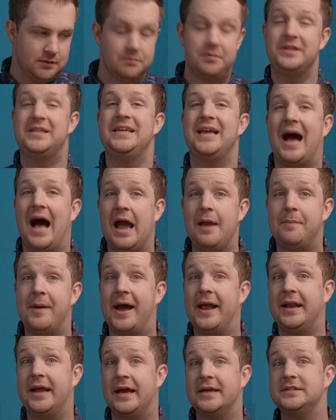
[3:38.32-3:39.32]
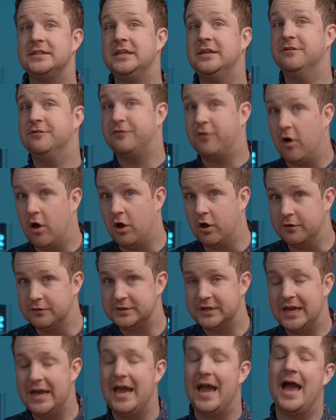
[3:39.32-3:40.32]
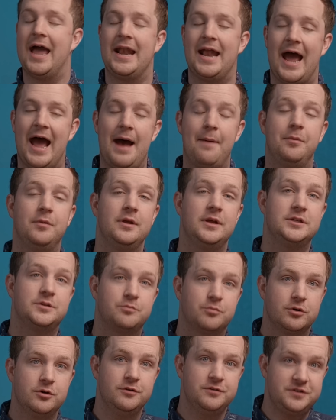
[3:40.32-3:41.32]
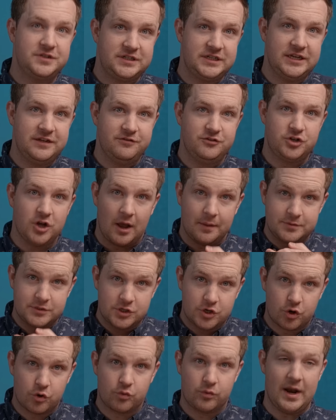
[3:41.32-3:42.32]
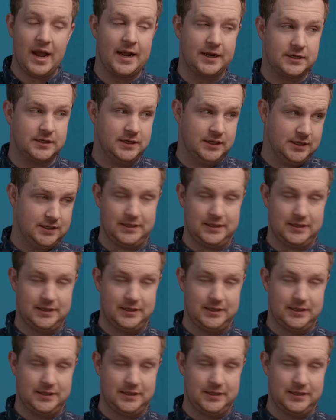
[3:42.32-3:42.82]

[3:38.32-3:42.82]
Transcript: But the iPad has evolved, and Apple has proved Steve Jobs correct.